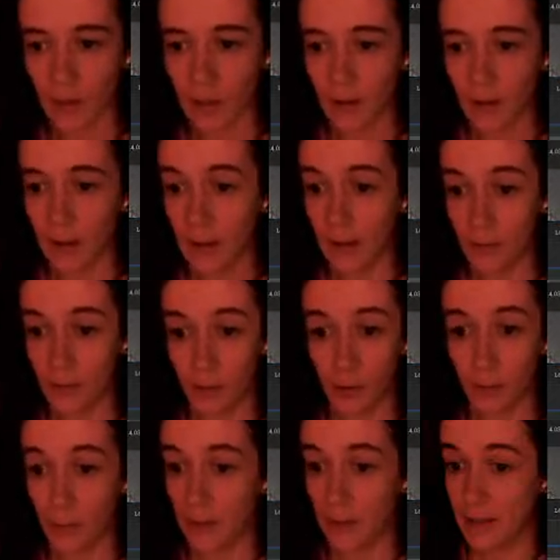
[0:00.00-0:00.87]
have
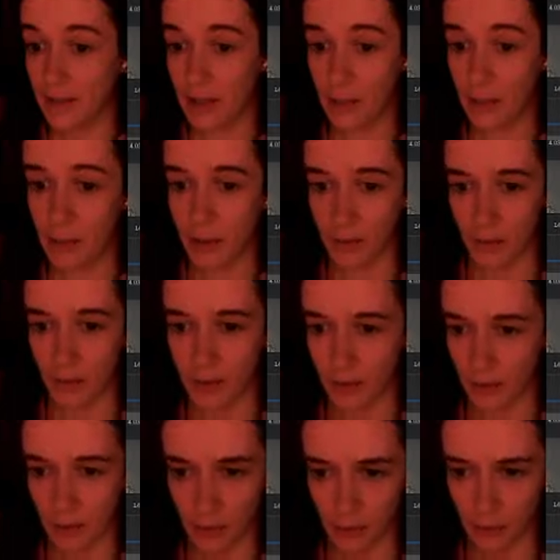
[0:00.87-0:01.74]
crazy amounts
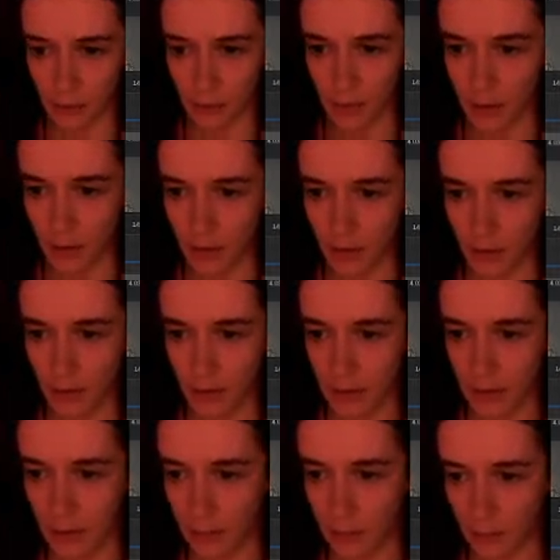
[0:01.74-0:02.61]
of
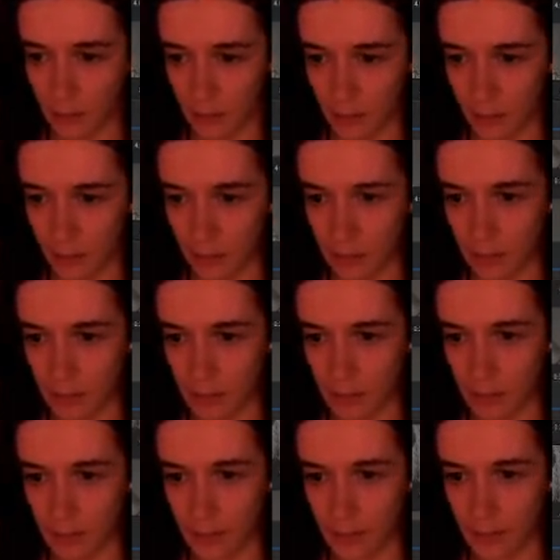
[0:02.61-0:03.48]
undeniable
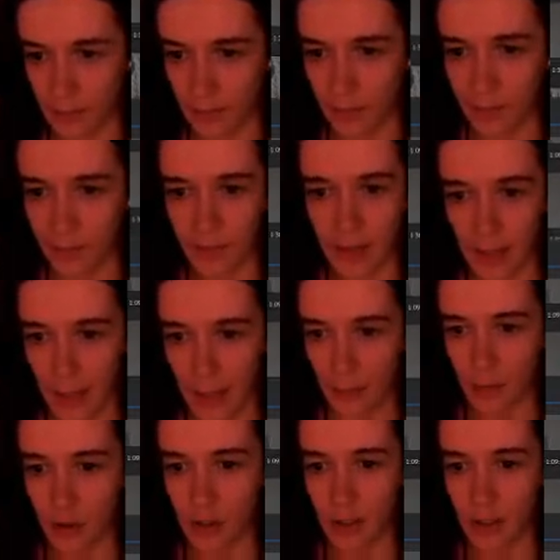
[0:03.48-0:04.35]

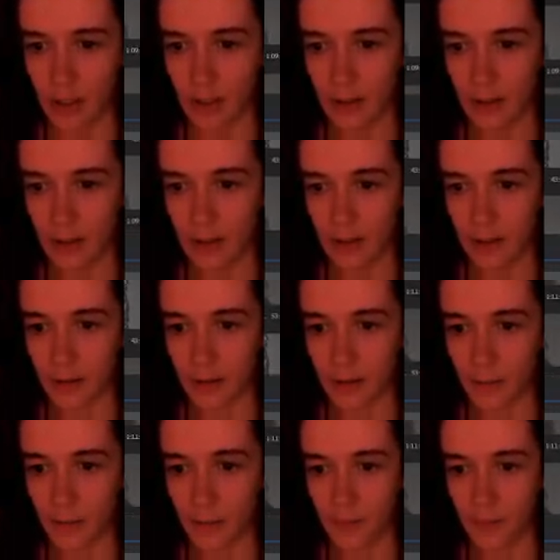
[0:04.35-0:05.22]
camera shake in this.
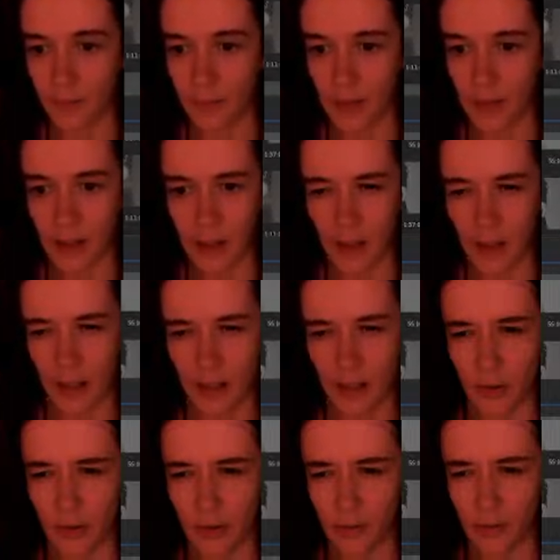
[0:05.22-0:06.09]
And I
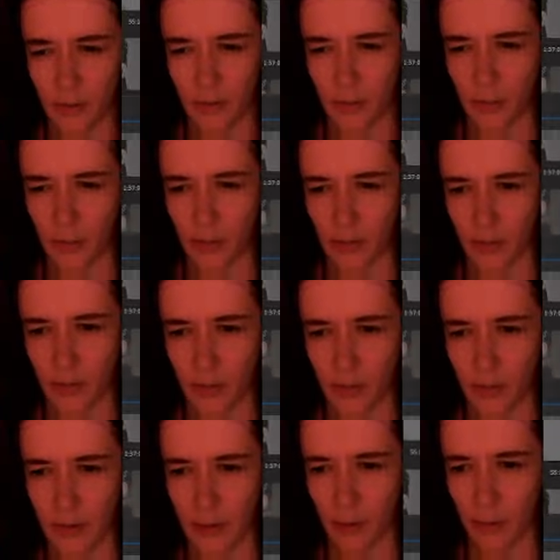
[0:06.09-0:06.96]
don't even remember,
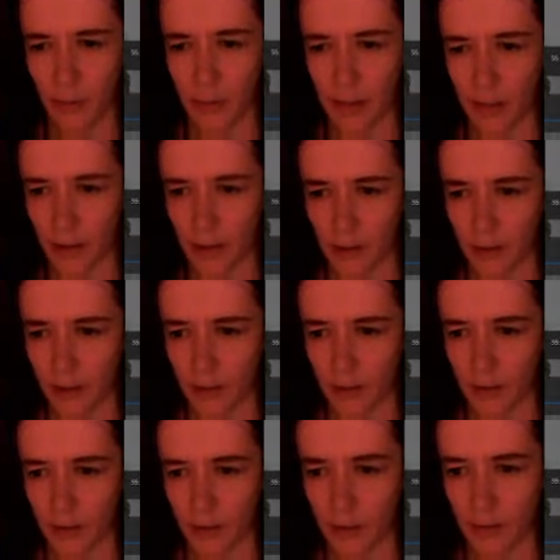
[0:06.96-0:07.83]
what my art
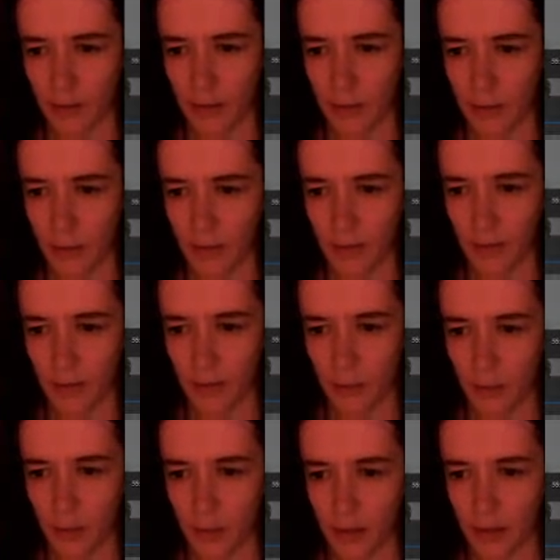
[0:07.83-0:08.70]
direction really was at this
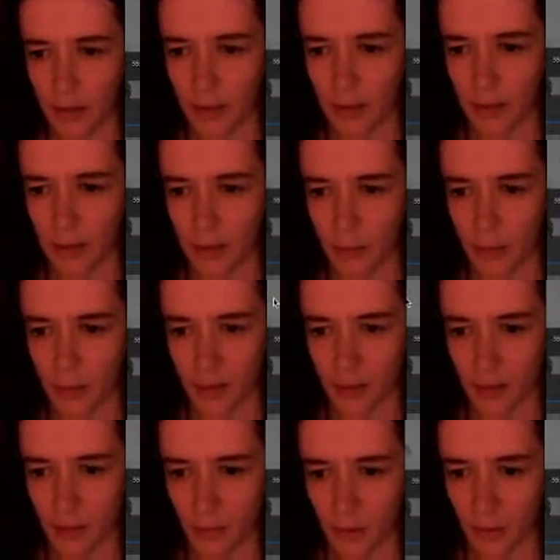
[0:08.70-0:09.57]
point in time because it's been
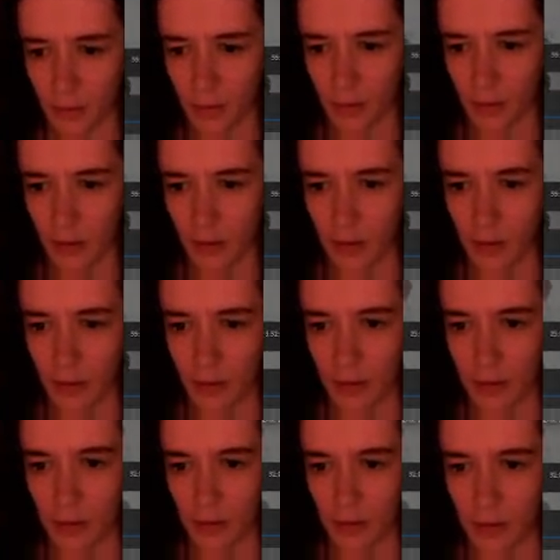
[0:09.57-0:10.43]
so long.
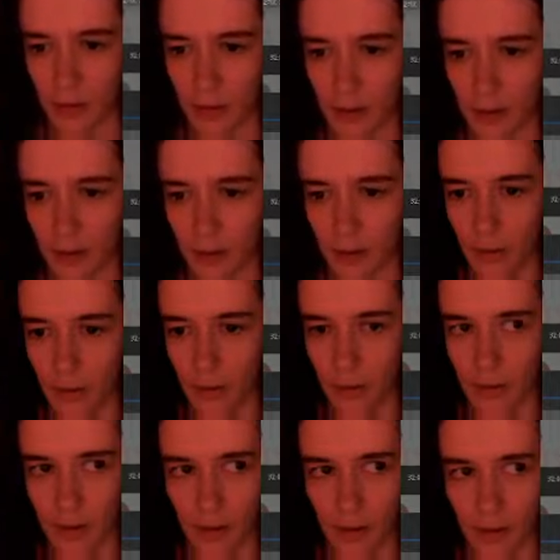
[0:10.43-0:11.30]
I know
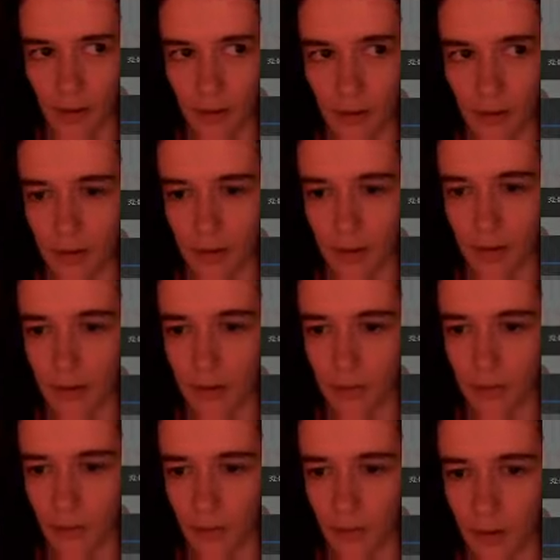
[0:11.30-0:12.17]
that this
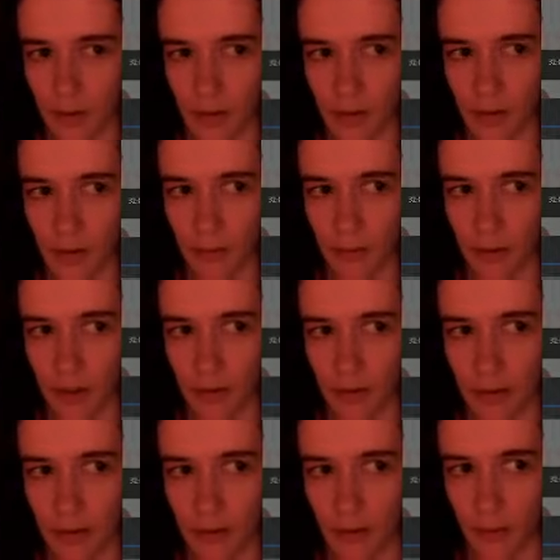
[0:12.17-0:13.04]
footage that I'm kind of
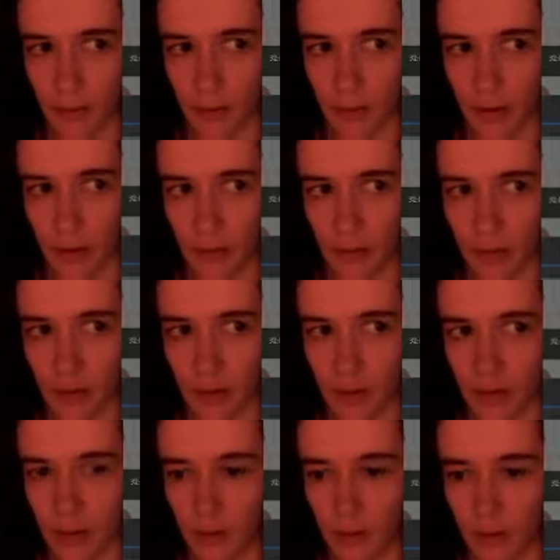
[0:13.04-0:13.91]
like scrolling over here
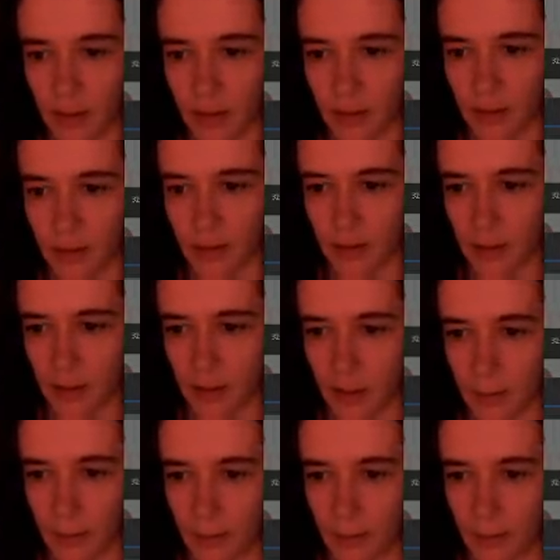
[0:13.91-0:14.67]
that you can't see